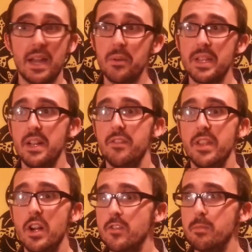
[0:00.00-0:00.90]
I don't care if
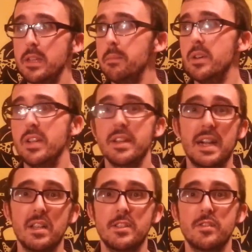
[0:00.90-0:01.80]
they offer me $1 million
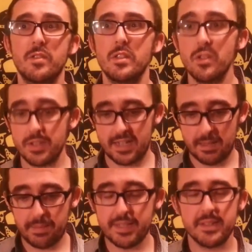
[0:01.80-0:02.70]
for a little
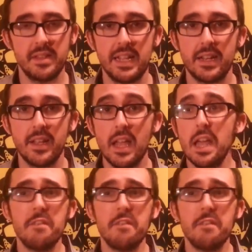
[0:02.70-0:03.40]
tiny piece of land.